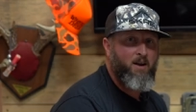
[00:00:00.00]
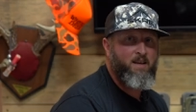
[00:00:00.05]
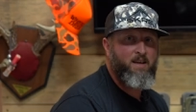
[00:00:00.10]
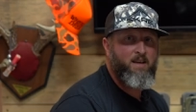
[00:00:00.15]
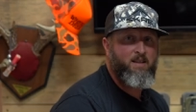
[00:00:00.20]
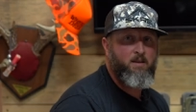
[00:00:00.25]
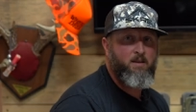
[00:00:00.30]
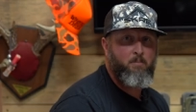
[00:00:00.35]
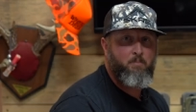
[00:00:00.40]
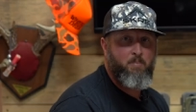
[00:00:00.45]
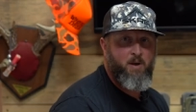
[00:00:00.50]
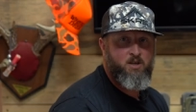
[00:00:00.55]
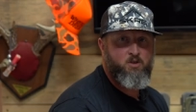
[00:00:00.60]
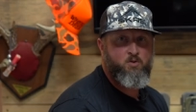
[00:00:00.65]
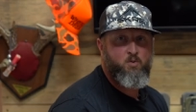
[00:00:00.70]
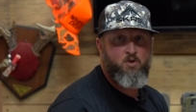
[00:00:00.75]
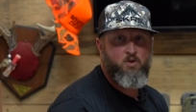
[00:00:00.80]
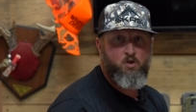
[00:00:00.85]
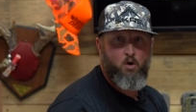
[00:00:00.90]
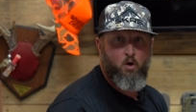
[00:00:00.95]
to get the best
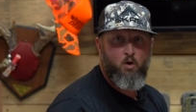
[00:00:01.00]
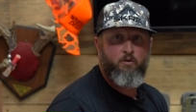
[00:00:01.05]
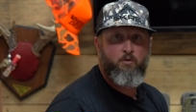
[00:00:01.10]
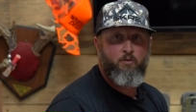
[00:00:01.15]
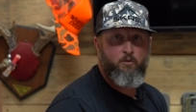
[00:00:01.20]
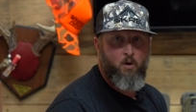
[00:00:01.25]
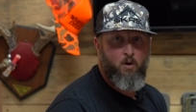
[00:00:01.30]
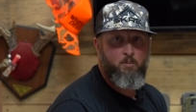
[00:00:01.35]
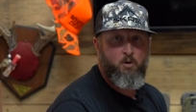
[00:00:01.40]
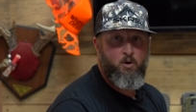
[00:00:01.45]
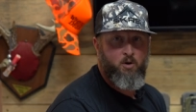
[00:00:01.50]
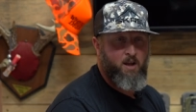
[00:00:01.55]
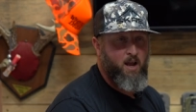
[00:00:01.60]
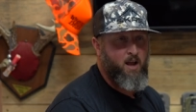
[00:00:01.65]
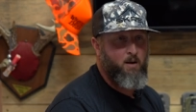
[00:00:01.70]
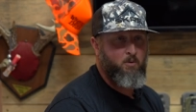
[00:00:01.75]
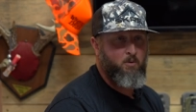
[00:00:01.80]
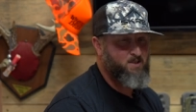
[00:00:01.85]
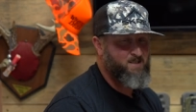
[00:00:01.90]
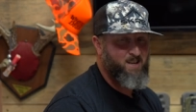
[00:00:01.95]
results from your
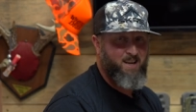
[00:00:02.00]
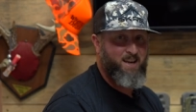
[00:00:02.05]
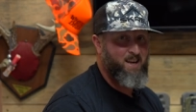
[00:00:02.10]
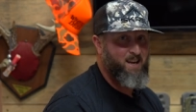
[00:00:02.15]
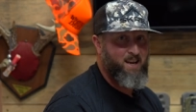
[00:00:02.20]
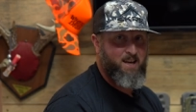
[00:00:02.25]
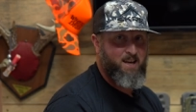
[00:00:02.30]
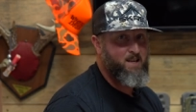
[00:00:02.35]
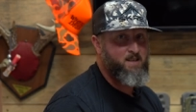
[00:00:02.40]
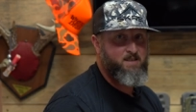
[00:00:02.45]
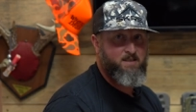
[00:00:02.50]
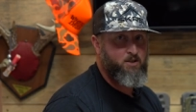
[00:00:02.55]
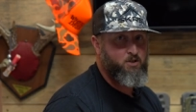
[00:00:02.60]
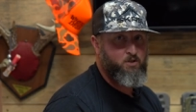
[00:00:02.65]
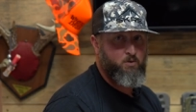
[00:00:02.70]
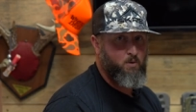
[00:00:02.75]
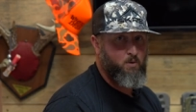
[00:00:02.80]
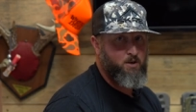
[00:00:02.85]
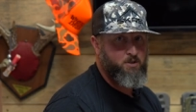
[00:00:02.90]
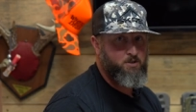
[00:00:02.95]
cameras in any
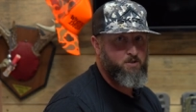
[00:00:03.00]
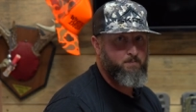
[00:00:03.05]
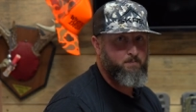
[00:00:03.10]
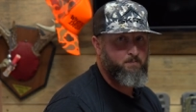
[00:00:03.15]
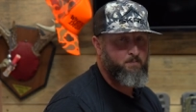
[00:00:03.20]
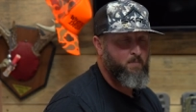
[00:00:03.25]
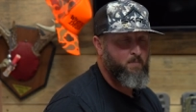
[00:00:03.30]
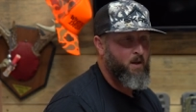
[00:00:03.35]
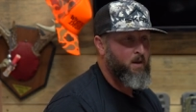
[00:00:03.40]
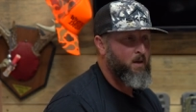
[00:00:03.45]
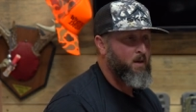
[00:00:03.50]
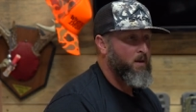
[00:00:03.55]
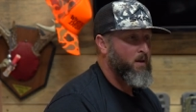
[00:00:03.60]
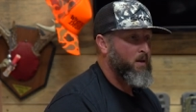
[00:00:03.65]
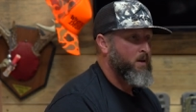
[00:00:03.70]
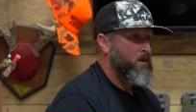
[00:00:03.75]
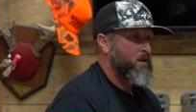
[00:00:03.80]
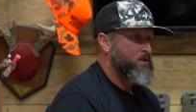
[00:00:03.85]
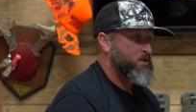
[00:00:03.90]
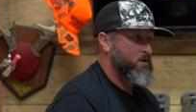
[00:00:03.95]
situation.
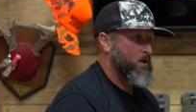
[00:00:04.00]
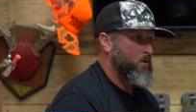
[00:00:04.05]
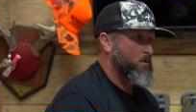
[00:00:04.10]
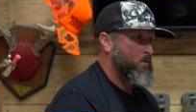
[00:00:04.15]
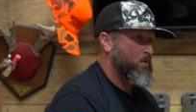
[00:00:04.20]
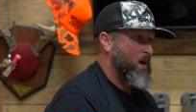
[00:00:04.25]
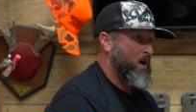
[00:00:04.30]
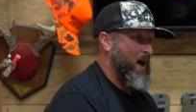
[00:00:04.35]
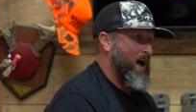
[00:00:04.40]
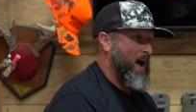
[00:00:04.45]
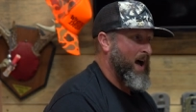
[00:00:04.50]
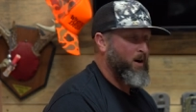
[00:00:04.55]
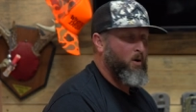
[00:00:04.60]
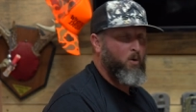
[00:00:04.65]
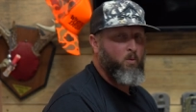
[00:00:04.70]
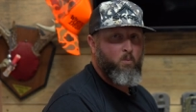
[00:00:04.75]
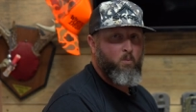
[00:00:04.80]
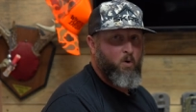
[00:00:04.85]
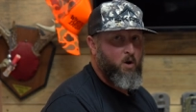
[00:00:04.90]
So I don't